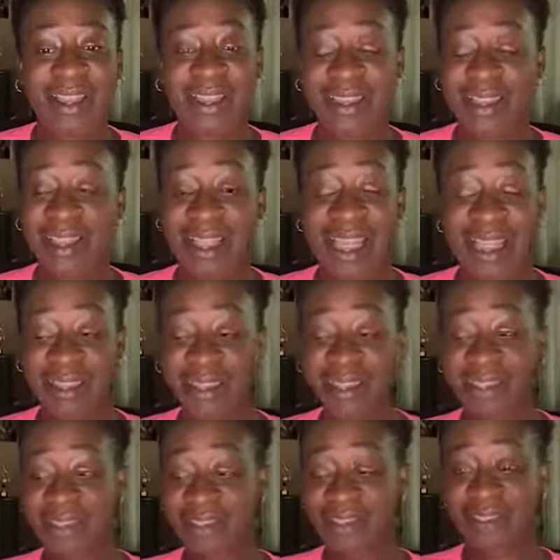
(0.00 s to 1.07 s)
Yeah. I
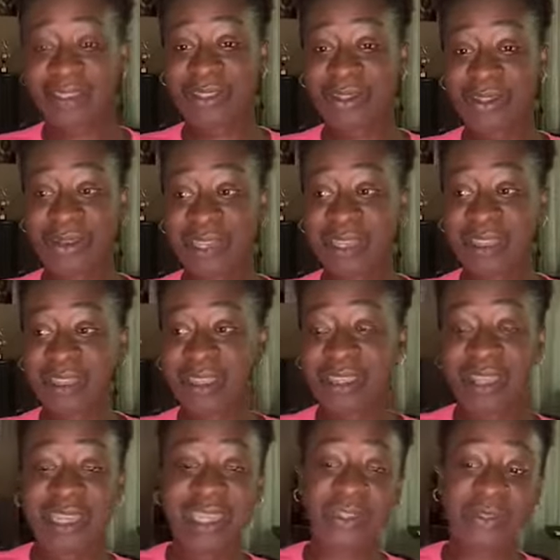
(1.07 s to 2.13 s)
think it's a great thing.
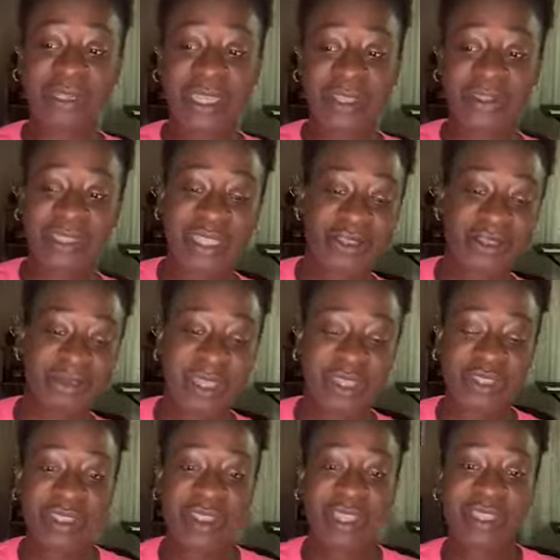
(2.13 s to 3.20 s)
And I know, like you said, you
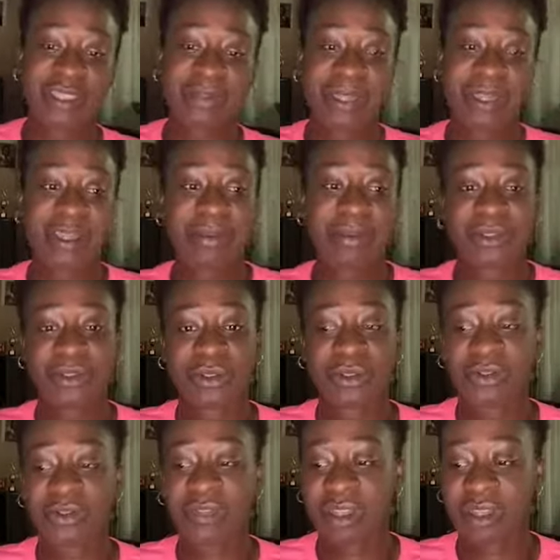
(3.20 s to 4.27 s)
mentioned that it's becoming sort
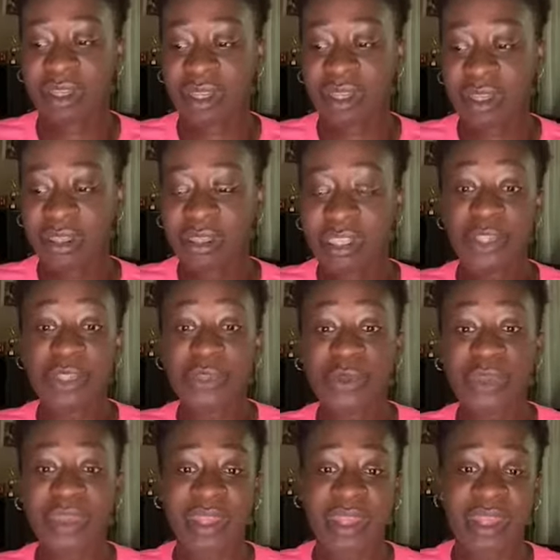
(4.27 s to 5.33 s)
of the new
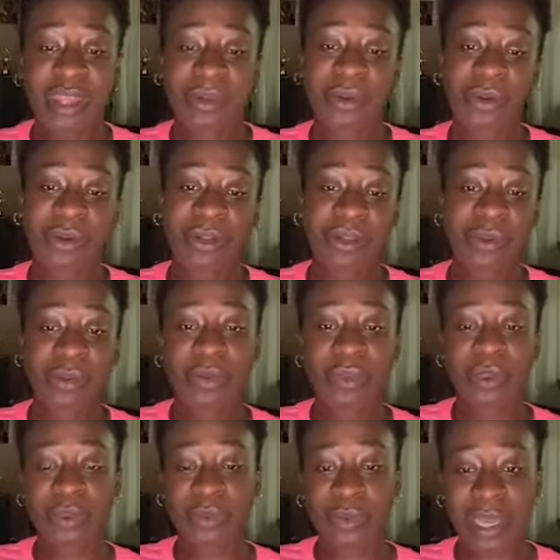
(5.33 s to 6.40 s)
thing or the
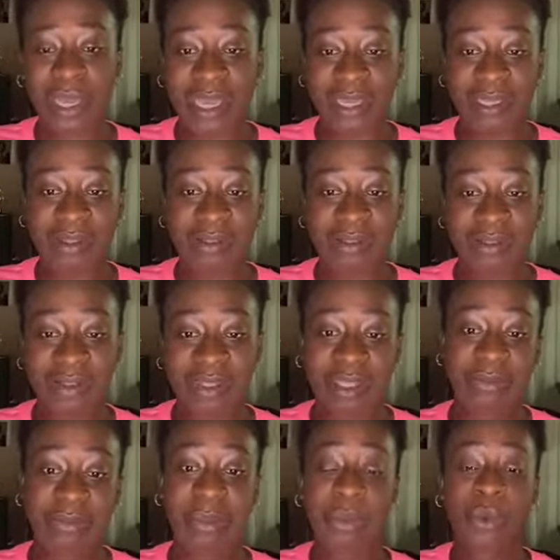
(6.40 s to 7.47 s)
worldwide thing.
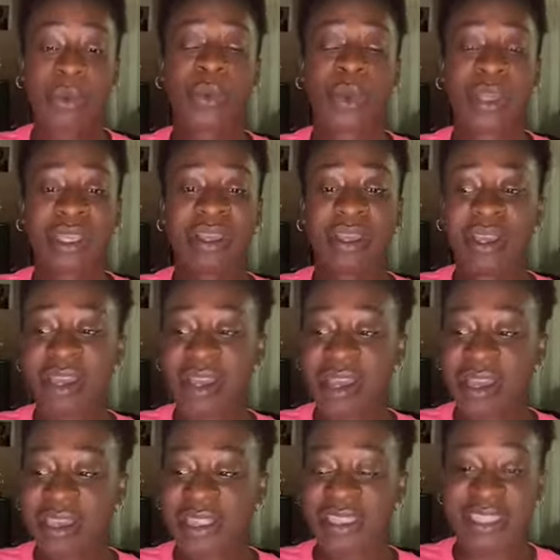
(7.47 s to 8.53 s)
People want to
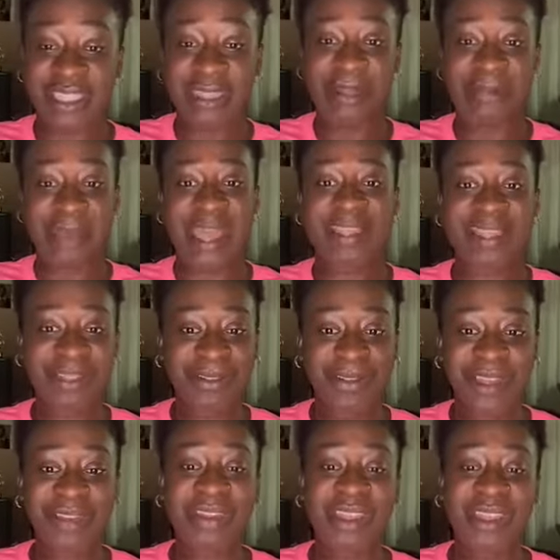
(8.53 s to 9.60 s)
see the best of
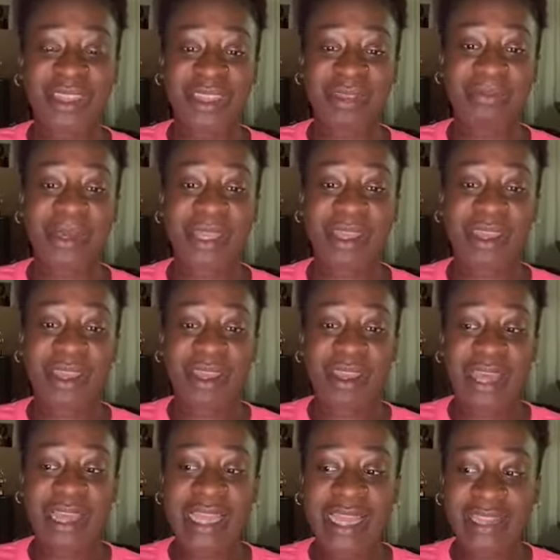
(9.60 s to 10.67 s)
everything. But
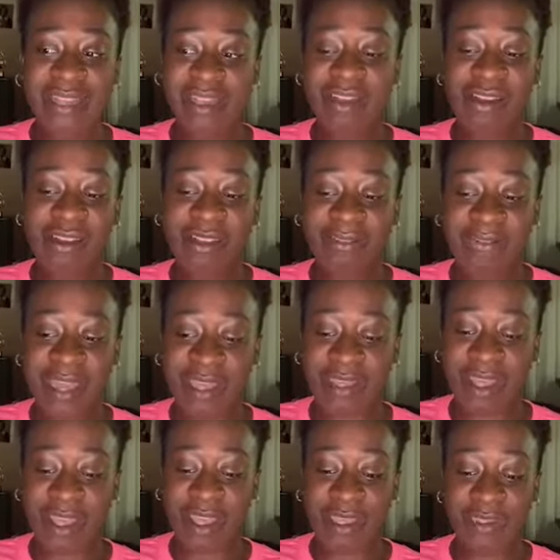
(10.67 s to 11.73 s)
I like the fact
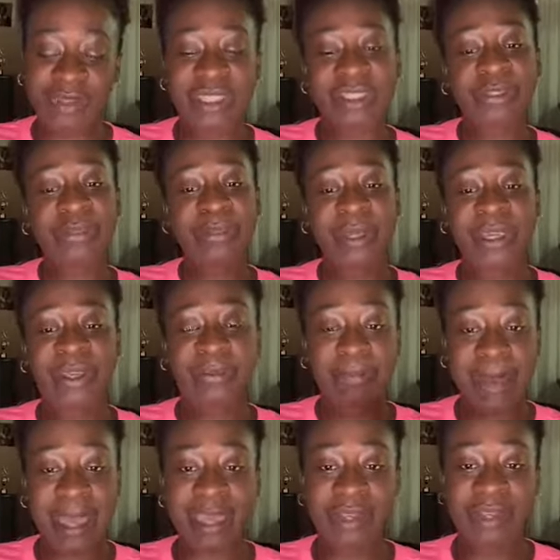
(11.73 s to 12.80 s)
that you still bring it
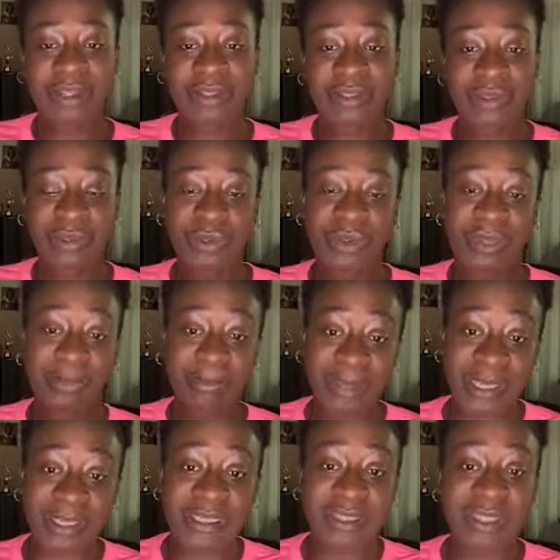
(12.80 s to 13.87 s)
back to the
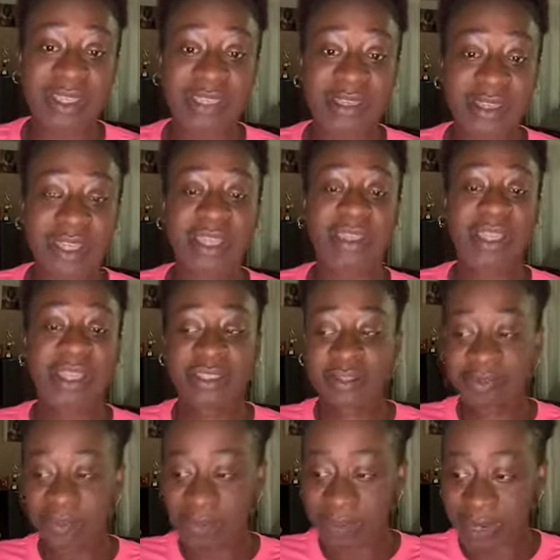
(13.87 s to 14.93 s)
basic, that it's
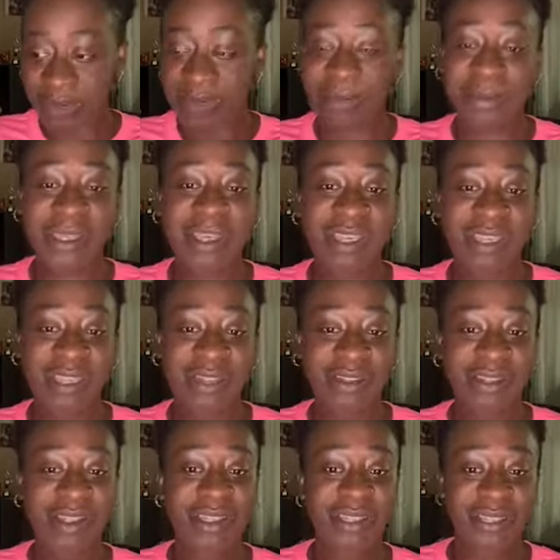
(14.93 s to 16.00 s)
right from beginning
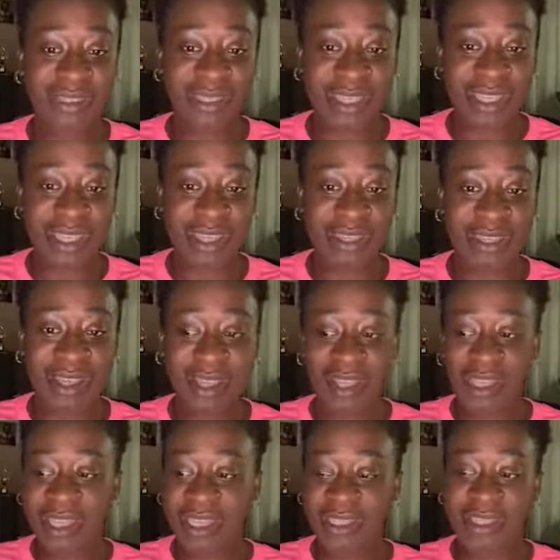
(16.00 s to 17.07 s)
to the end.
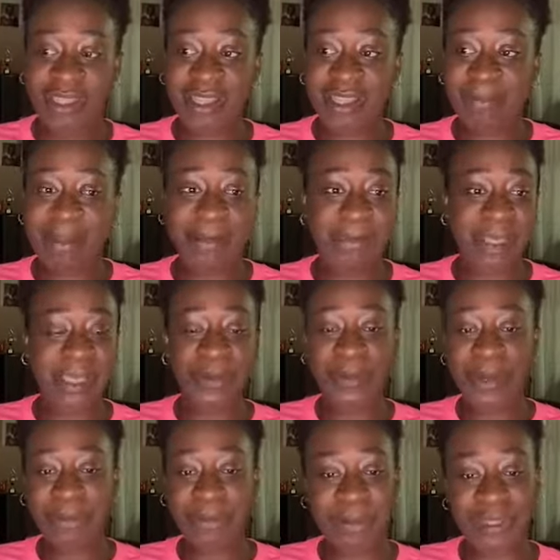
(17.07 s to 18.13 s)
It's not about making
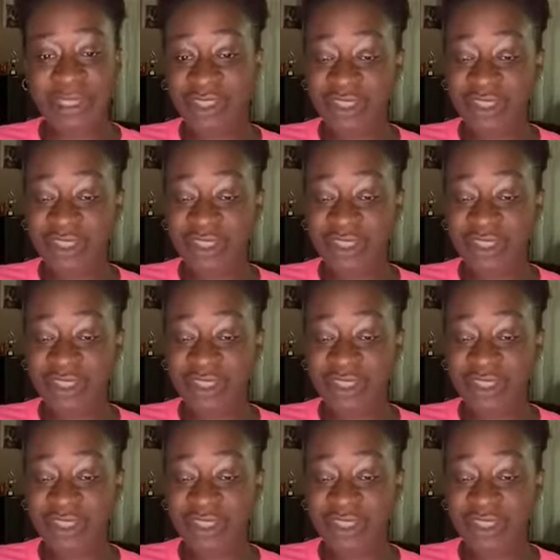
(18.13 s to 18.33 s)
one person